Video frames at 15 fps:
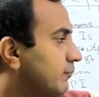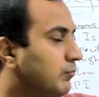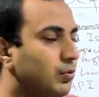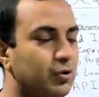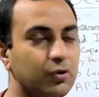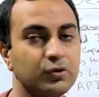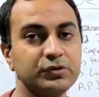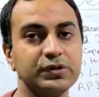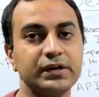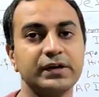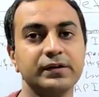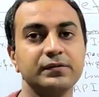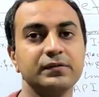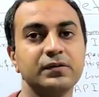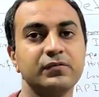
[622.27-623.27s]
more
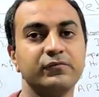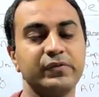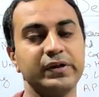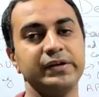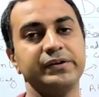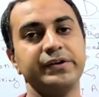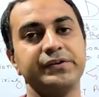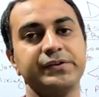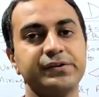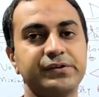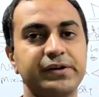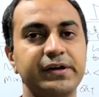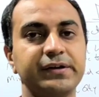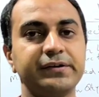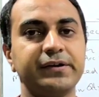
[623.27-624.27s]
than validated
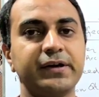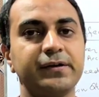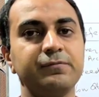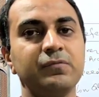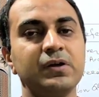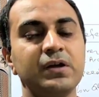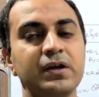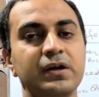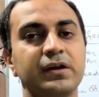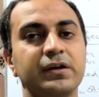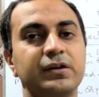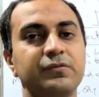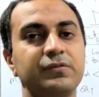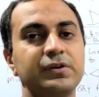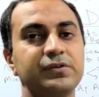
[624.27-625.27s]
drying time,
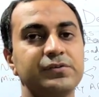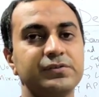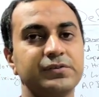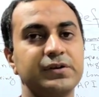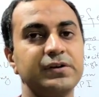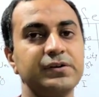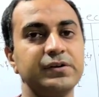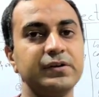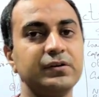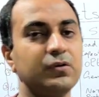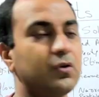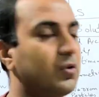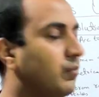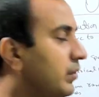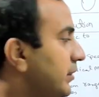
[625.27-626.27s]
it will result
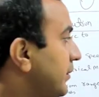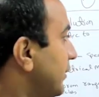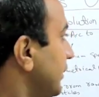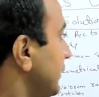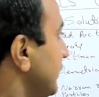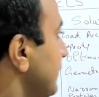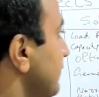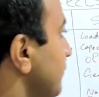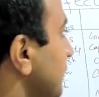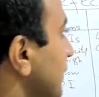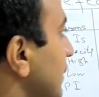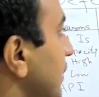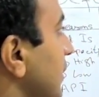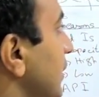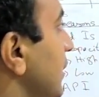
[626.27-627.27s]
in overdrying.
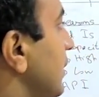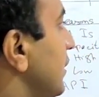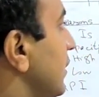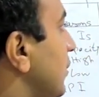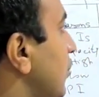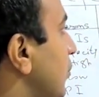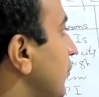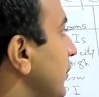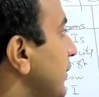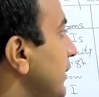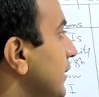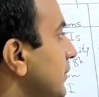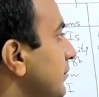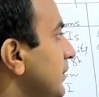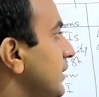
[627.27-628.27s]

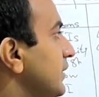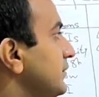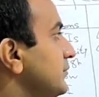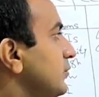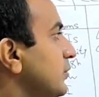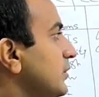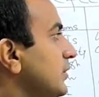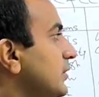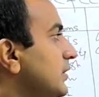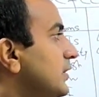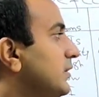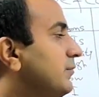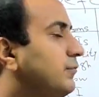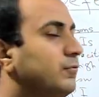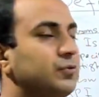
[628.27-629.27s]
Overdrying may also
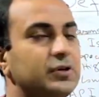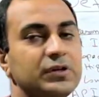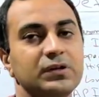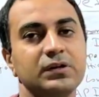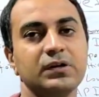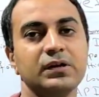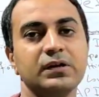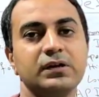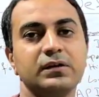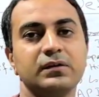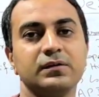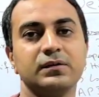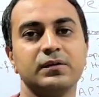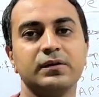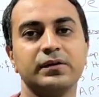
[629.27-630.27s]
occur if we
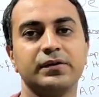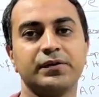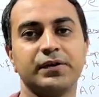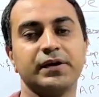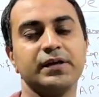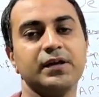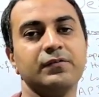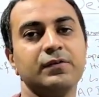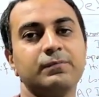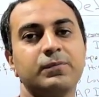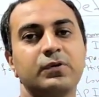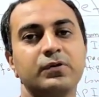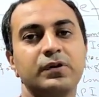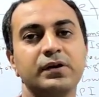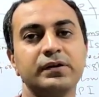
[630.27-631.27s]
dry our
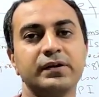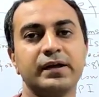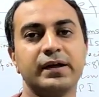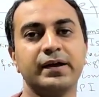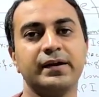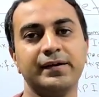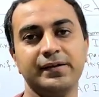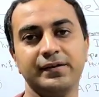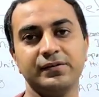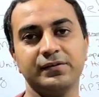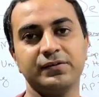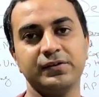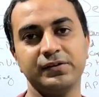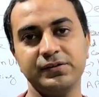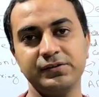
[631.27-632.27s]
product at
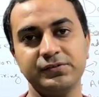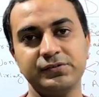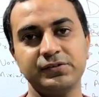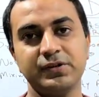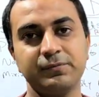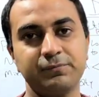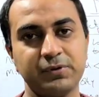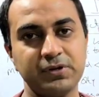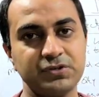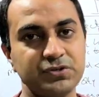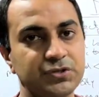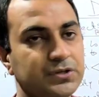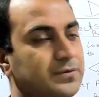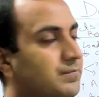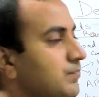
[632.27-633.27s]
increased
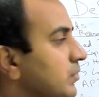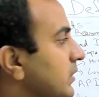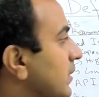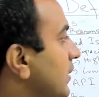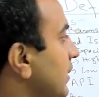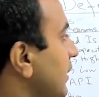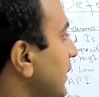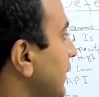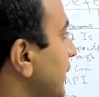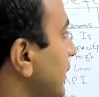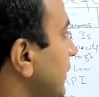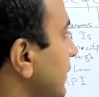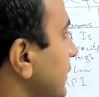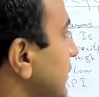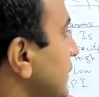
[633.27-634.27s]
temperature,
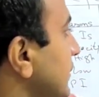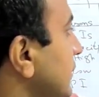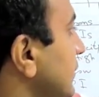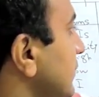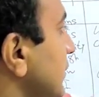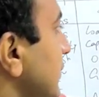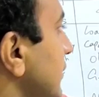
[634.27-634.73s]
and